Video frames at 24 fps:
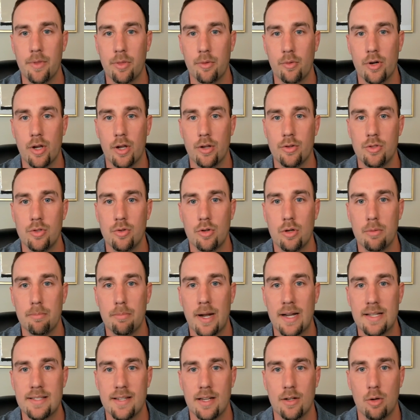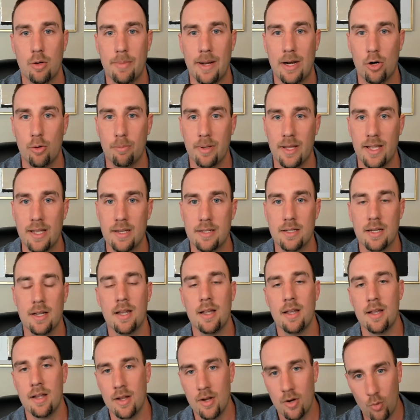three on two combined cycle power plant,
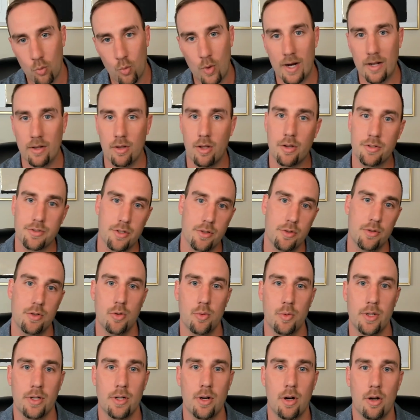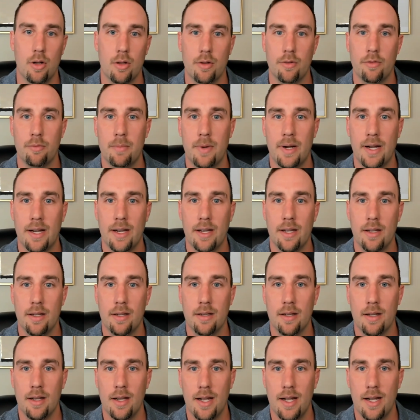while also doing all of my
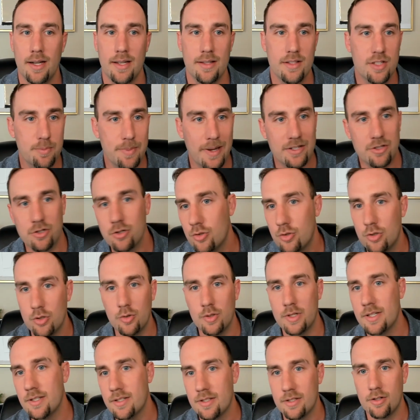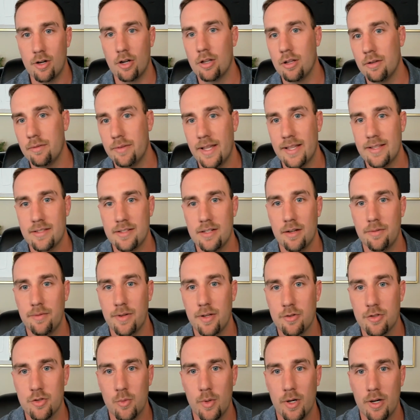uh, inspection duties and all of that stuff
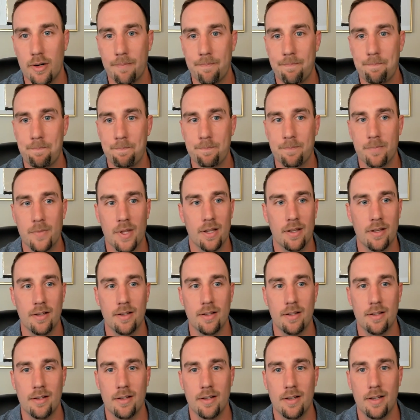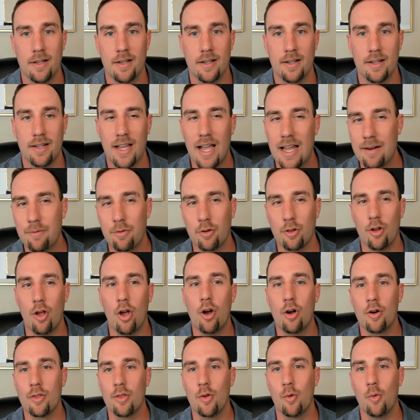elsewhere. Kind of
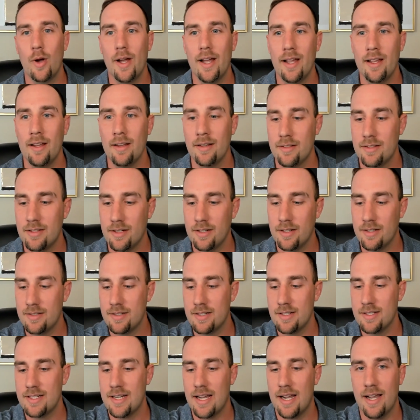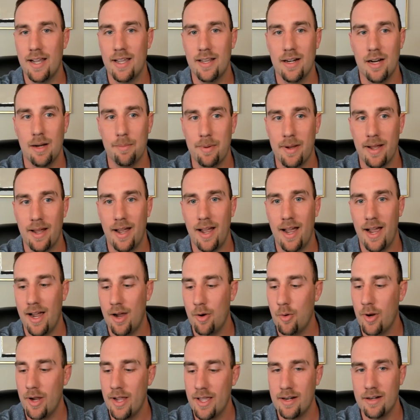along the way to to tie it up
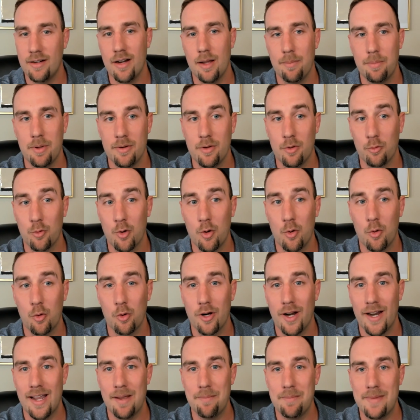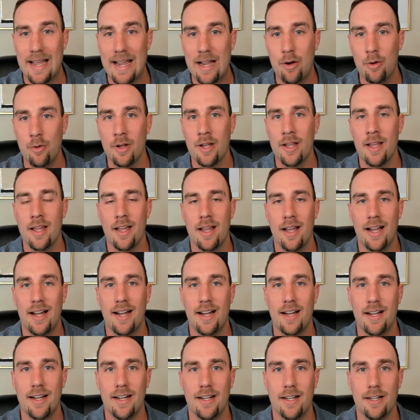how I ended up in the role where I am now.
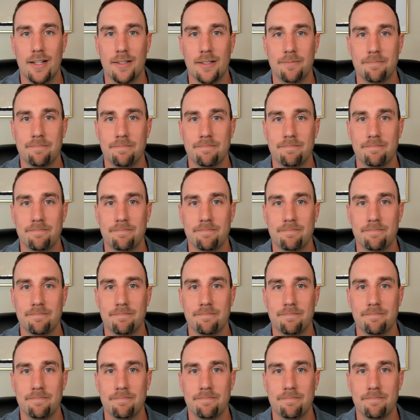Uh,